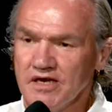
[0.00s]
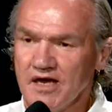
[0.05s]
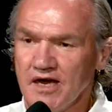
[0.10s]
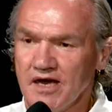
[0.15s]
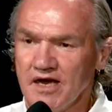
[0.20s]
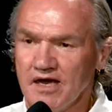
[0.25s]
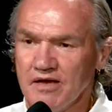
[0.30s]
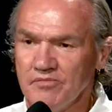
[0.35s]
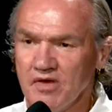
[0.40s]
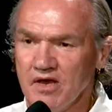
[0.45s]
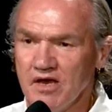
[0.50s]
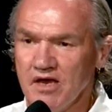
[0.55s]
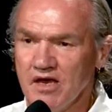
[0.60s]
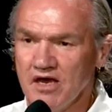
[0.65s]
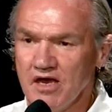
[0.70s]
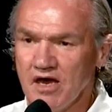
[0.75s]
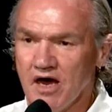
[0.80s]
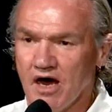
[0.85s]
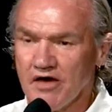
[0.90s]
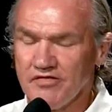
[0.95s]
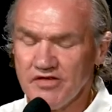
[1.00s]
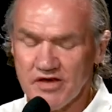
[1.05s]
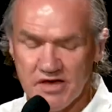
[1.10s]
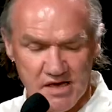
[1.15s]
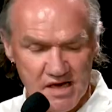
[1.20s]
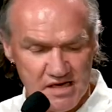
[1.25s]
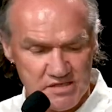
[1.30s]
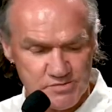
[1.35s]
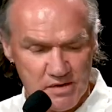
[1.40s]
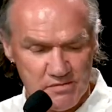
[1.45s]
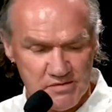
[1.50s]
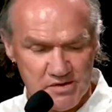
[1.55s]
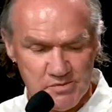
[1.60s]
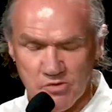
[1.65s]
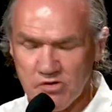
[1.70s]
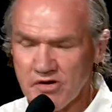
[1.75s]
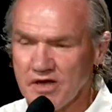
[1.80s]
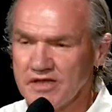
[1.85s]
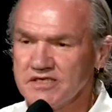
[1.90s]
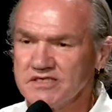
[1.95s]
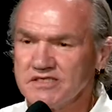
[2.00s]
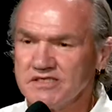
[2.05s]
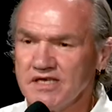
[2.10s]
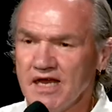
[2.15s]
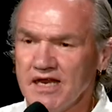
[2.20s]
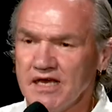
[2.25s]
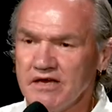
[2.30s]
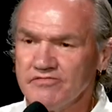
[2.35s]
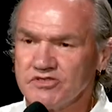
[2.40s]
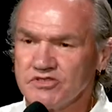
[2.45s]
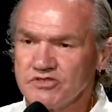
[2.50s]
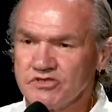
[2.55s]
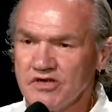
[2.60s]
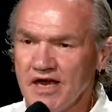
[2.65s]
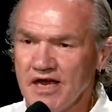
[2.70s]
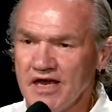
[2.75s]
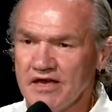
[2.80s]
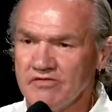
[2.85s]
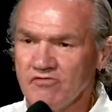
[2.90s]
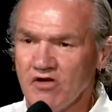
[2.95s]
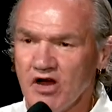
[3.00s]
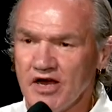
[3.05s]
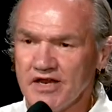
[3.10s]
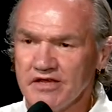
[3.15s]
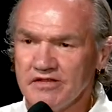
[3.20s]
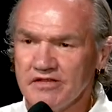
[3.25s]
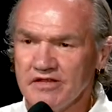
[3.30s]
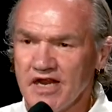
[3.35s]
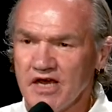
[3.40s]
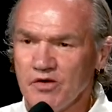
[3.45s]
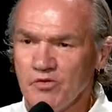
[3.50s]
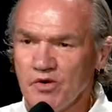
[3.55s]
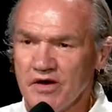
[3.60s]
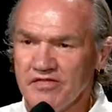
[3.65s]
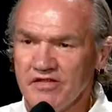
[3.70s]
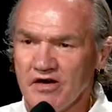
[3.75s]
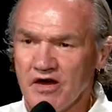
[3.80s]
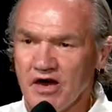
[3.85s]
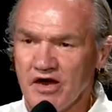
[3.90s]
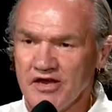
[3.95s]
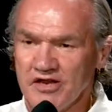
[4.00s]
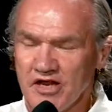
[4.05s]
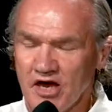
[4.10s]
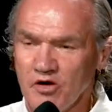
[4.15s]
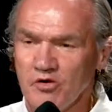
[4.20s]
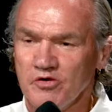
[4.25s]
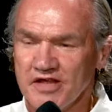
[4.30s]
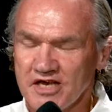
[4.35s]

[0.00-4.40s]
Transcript: Um, I think he has probably more understanding of Australian writing than anyone that I know,